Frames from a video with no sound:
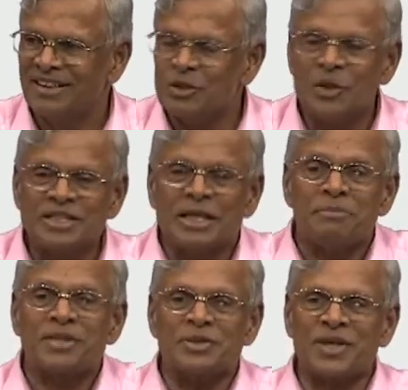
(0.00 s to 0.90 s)
So in
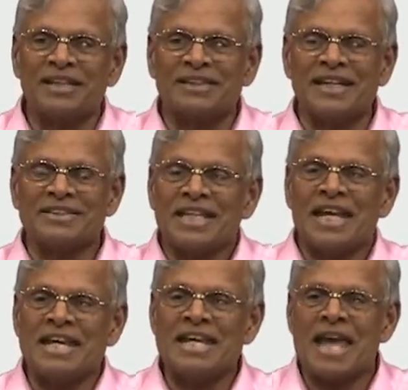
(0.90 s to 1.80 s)
some sense you can think C
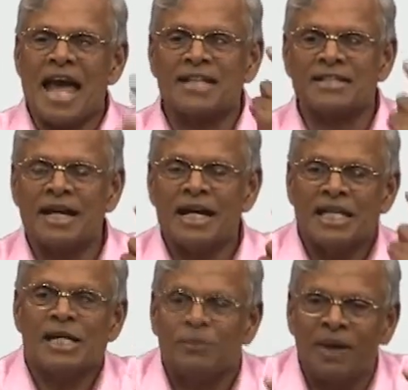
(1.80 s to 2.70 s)
and D as
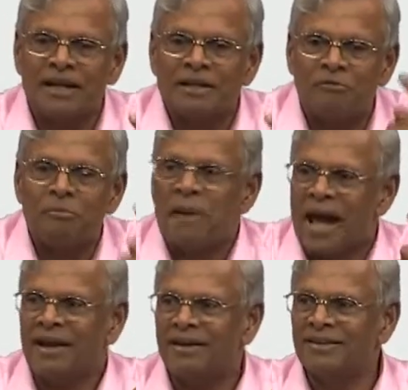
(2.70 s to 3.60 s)
an equivalent of
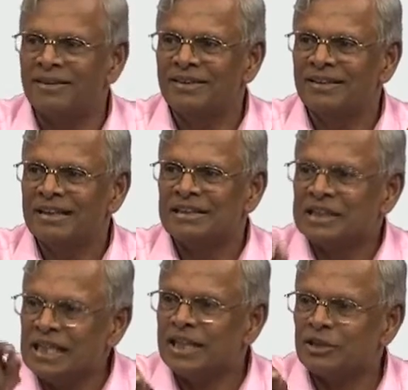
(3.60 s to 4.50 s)
prior.
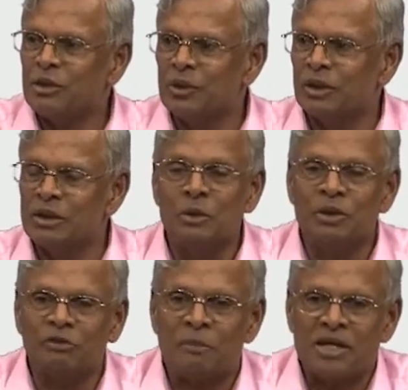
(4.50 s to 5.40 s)
Z has a new
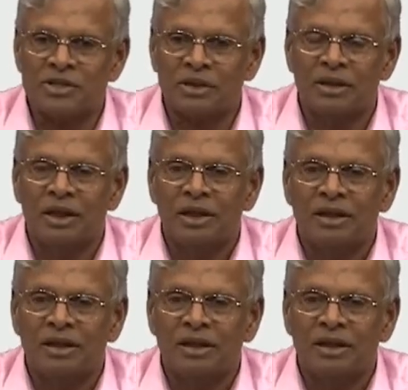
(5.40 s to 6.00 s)
information.